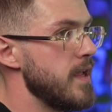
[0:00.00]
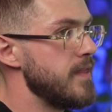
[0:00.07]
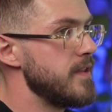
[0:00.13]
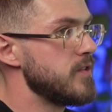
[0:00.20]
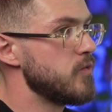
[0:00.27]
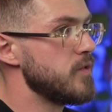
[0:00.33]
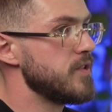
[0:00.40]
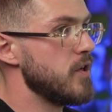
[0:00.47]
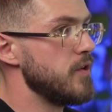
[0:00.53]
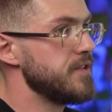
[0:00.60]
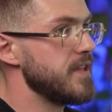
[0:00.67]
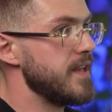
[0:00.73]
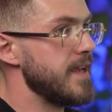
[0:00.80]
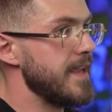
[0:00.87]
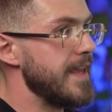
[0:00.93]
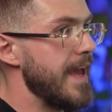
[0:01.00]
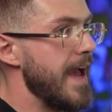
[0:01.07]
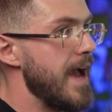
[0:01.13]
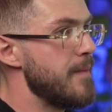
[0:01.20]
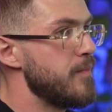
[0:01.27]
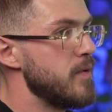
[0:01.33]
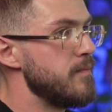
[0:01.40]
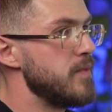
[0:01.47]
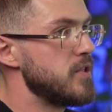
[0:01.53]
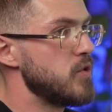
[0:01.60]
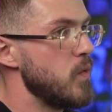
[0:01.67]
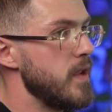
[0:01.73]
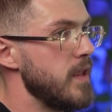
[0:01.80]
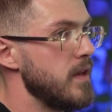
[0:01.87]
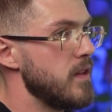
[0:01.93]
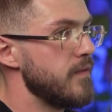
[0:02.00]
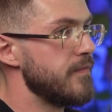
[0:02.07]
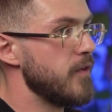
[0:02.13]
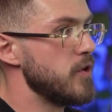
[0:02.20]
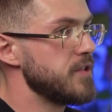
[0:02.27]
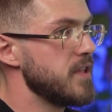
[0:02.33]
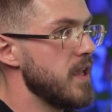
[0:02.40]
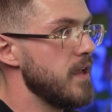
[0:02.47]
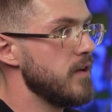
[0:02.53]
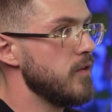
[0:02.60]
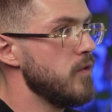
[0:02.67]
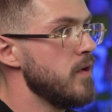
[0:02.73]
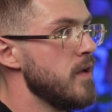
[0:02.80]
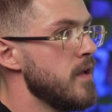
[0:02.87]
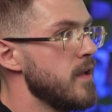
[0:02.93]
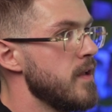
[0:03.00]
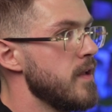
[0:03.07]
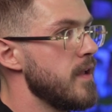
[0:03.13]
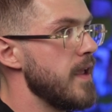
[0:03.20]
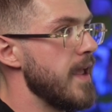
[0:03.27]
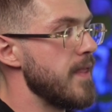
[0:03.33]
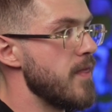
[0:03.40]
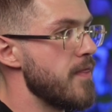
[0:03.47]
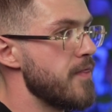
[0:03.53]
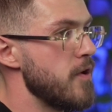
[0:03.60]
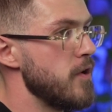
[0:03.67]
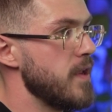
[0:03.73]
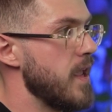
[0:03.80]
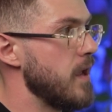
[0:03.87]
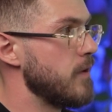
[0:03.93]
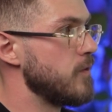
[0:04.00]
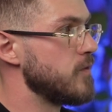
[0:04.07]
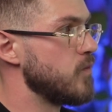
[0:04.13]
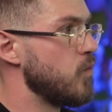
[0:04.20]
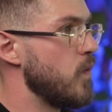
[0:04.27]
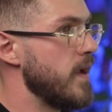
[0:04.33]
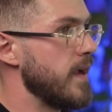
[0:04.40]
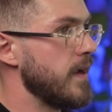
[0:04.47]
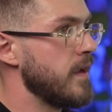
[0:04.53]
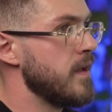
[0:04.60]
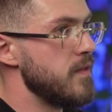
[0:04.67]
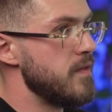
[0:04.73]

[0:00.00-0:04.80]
and this results in a gap between the first candle and the third candle's wick.